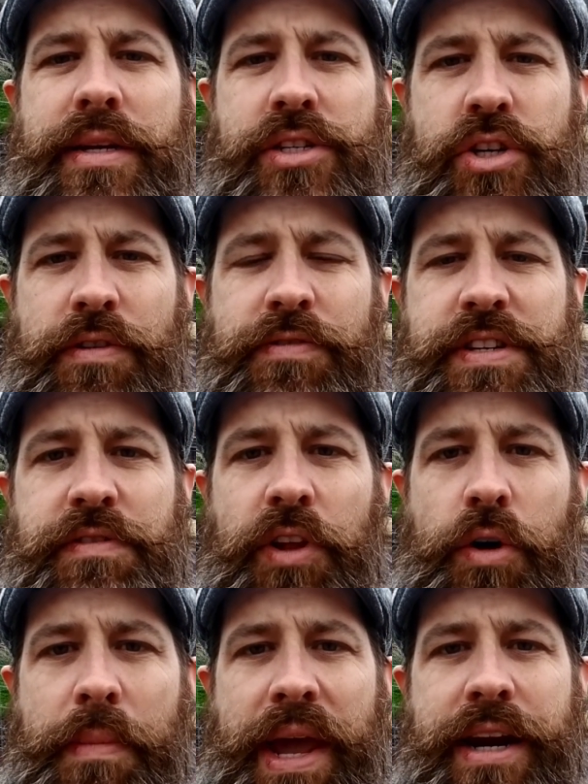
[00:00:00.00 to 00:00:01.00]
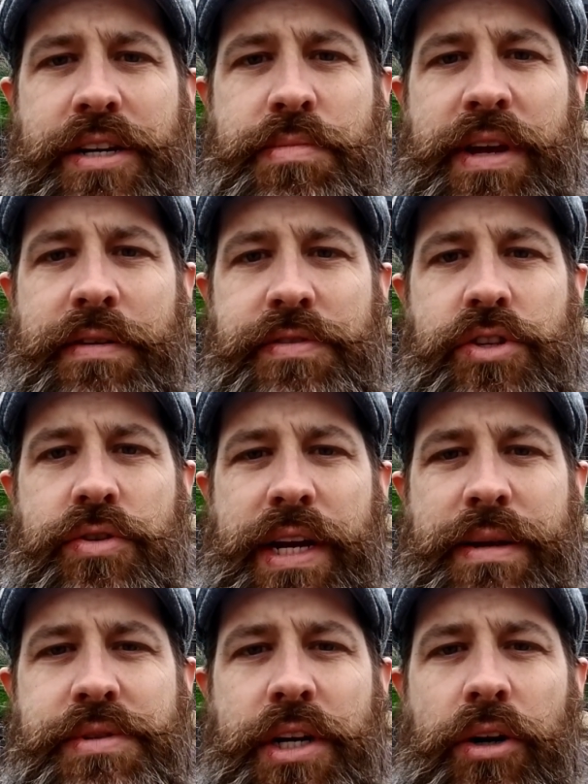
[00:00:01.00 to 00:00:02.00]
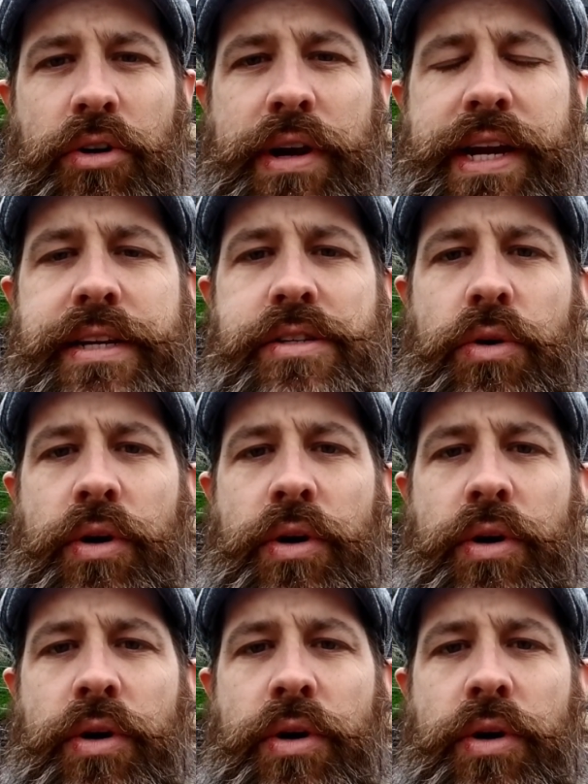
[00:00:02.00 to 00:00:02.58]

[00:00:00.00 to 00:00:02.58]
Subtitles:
Surface flow management of streams and creeks,